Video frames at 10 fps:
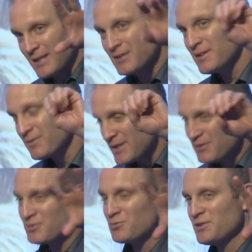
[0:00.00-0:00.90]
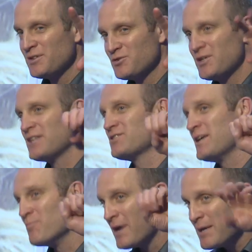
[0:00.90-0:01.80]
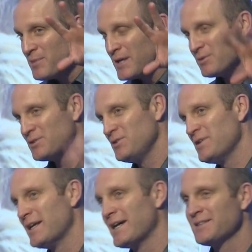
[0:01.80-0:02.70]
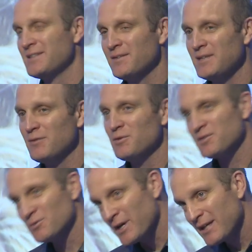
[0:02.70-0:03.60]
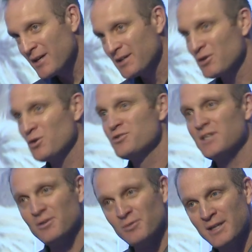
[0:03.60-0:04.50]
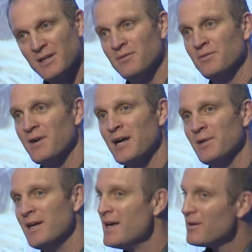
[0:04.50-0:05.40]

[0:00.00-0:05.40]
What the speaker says: If they really stretch, they might be able to do that activity with the right kind of coaching and right kind of environment.